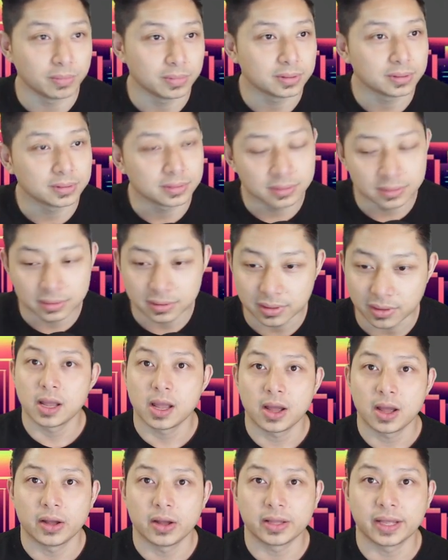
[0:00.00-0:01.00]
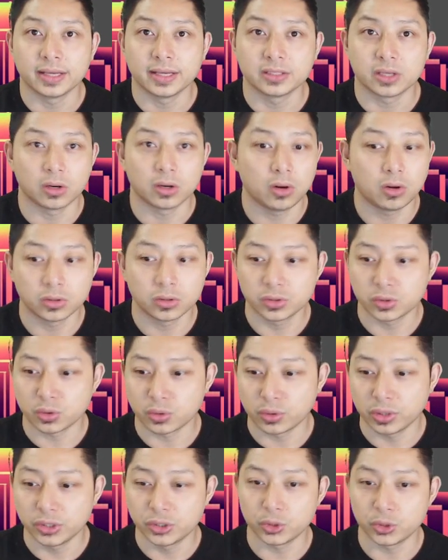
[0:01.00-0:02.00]
Oh God. Okay, so long
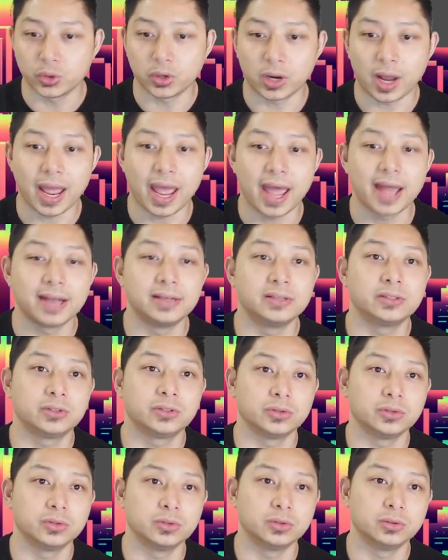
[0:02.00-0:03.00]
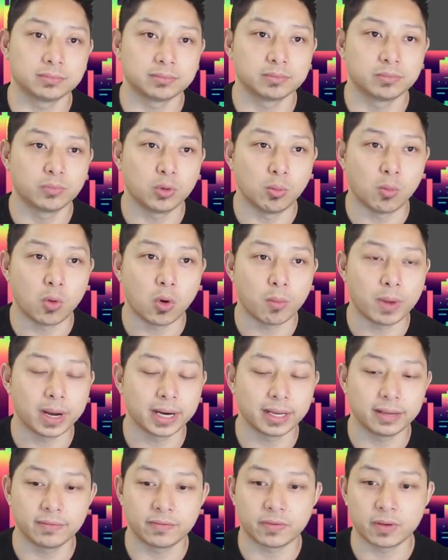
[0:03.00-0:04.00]
story short, I had to put more
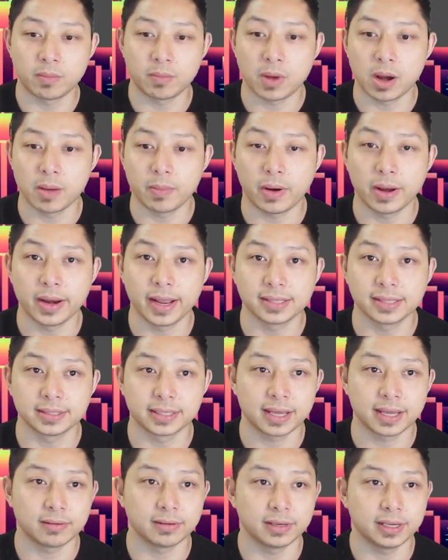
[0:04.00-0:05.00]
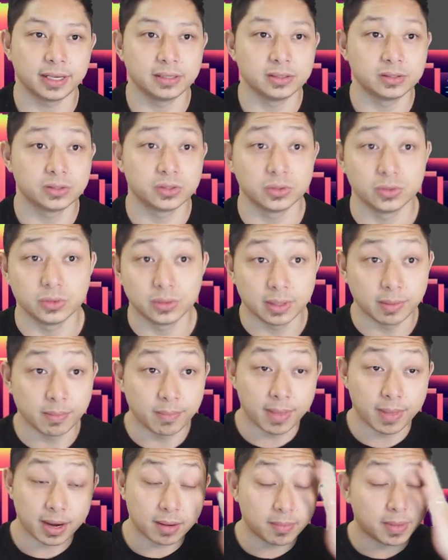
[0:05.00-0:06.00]
money from my Binance account into the
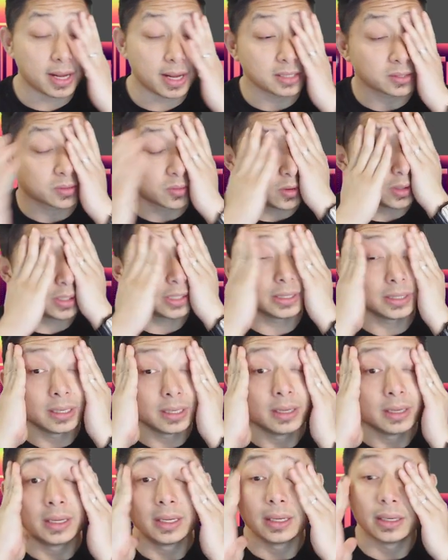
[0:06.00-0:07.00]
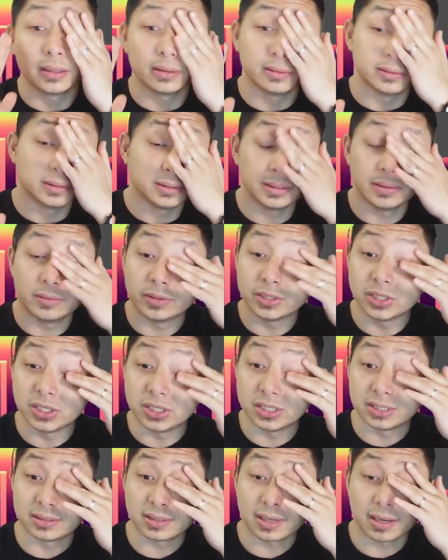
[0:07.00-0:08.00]
MetaMask wallet, uh, which
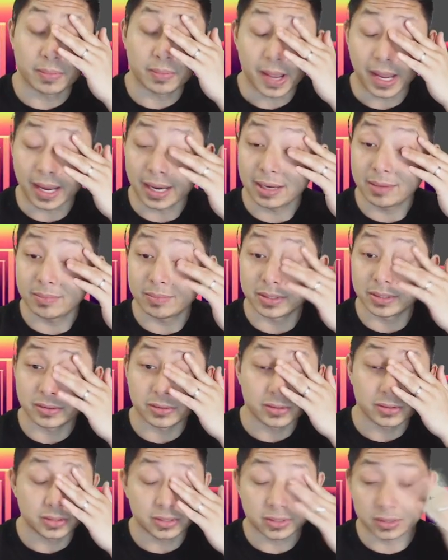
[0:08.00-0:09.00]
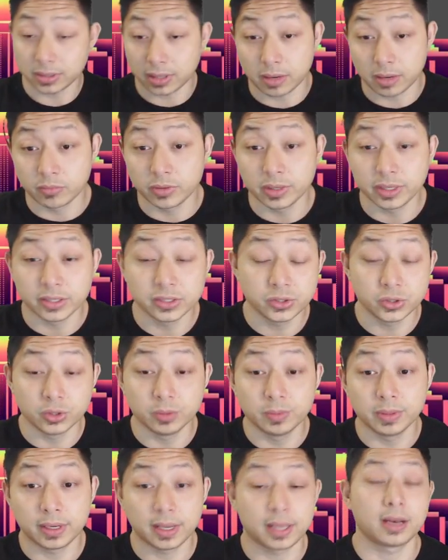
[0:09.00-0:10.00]
is a pain because I'm really
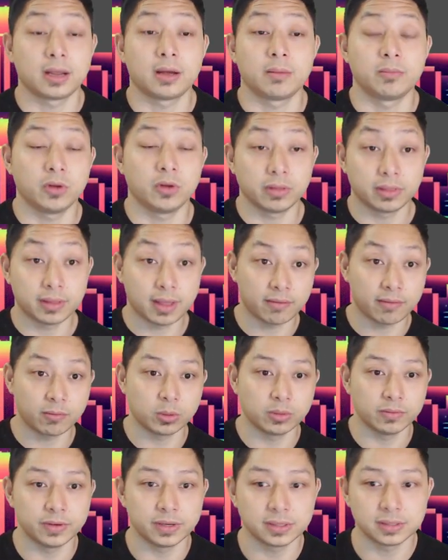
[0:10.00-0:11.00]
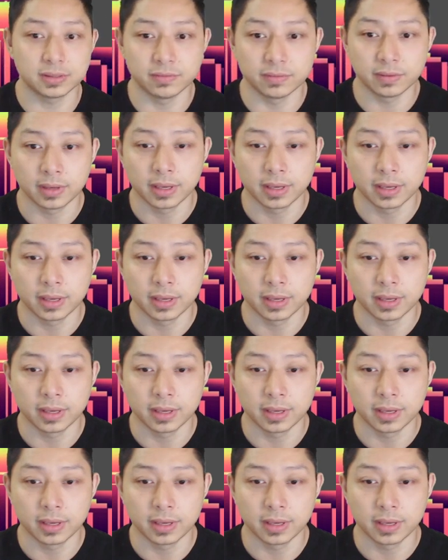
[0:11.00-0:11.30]
stupid and I'm not that well versed in,